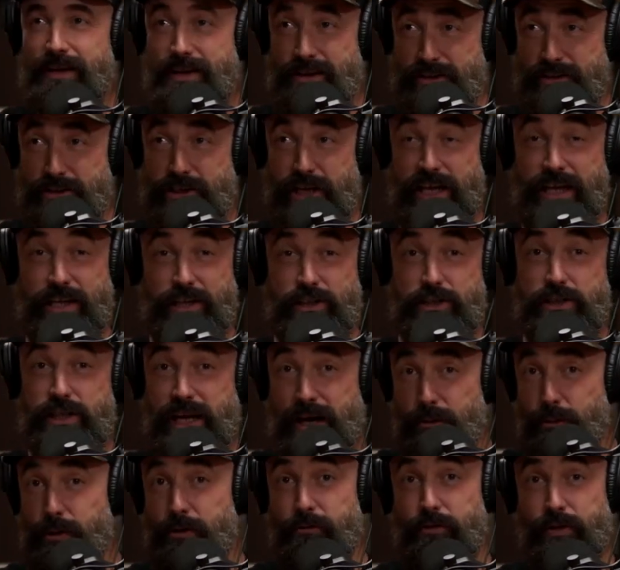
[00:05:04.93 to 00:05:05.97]
changed
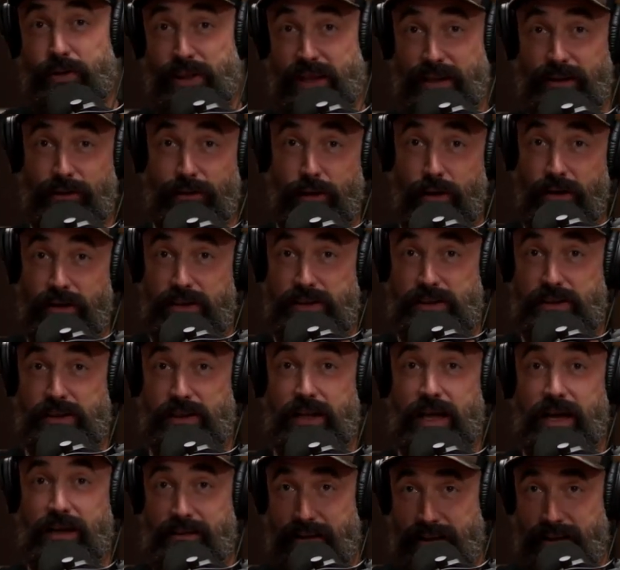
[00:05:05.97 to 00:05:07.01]
how everything looks.
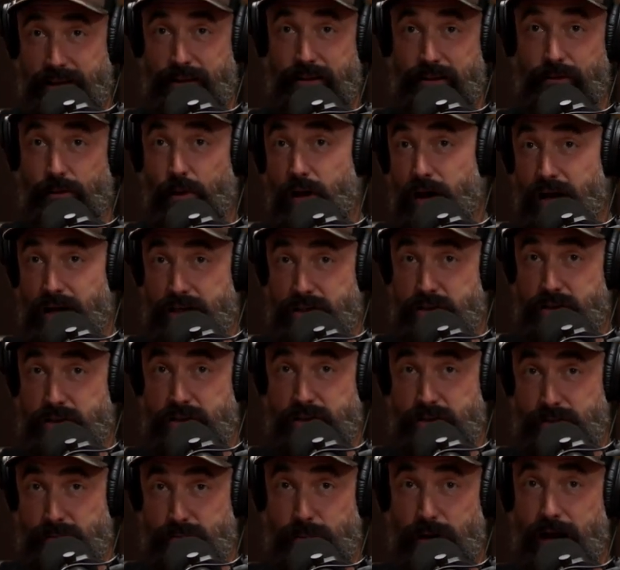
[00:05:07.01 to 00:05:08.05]
Luckily, the lodge
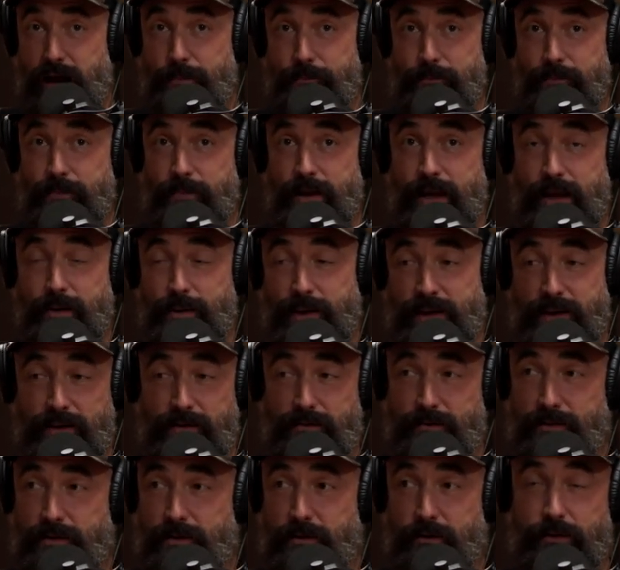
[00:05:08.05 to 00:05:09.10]
is up. I mean,
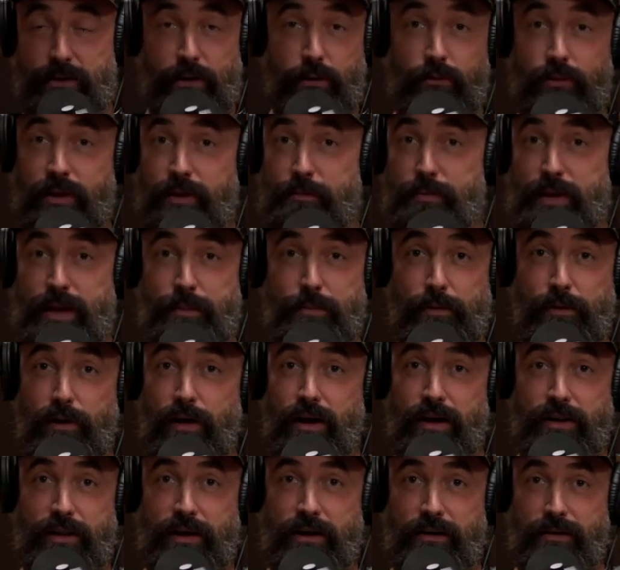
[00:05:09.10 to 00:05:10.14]
you're the only people
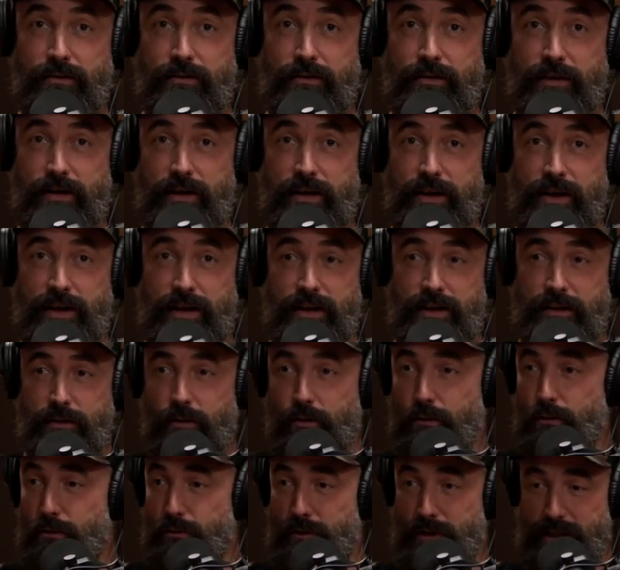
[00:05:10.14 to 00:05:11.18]
on there,
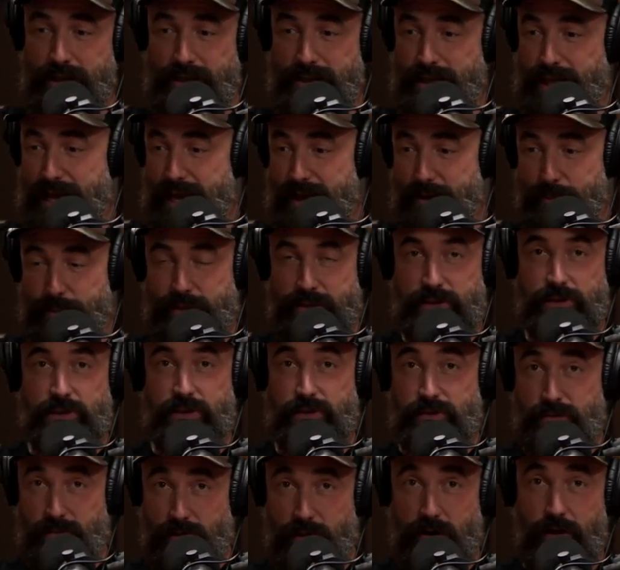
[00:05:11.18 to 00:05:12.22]
only
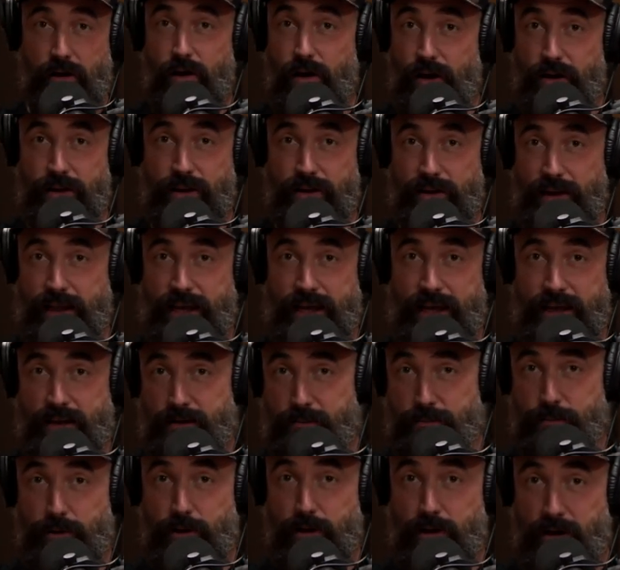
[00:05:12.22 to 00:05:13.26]
cabins on the lake
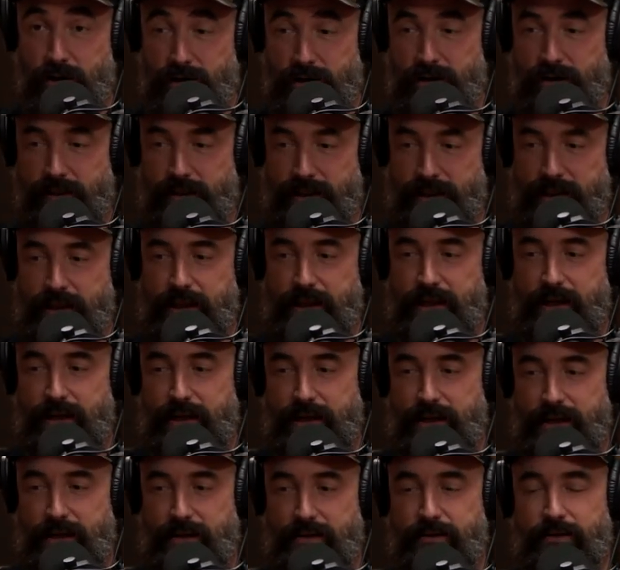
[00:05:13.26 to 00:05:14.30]
belong to the
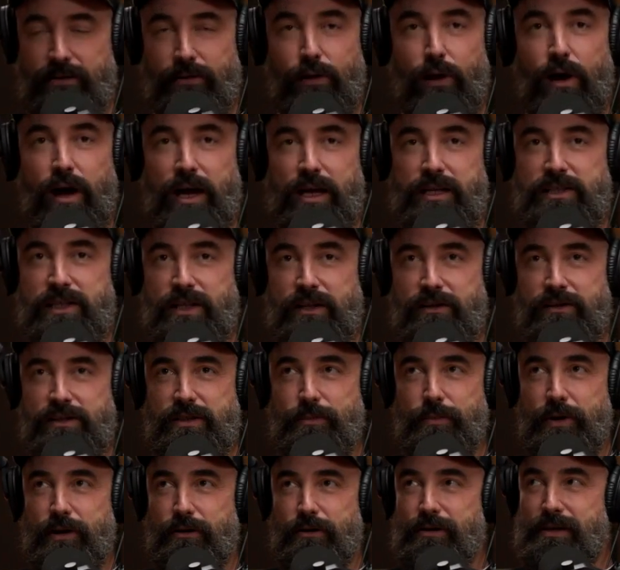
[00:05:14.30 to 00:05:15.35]
uh, lodge, and there's
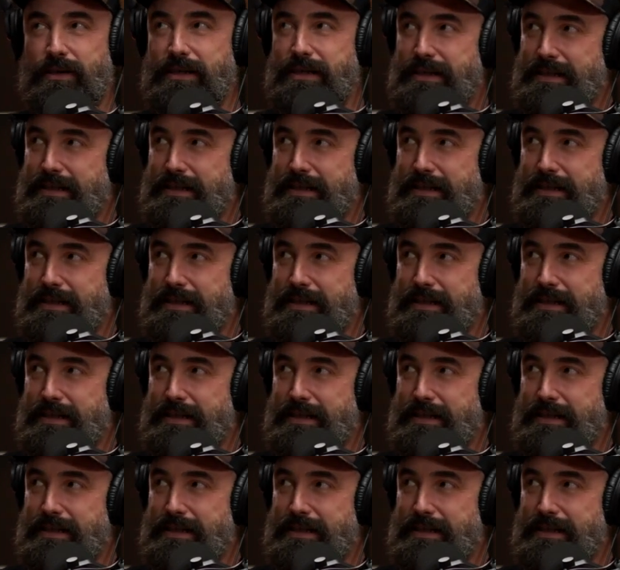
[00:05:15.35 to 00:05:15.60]
about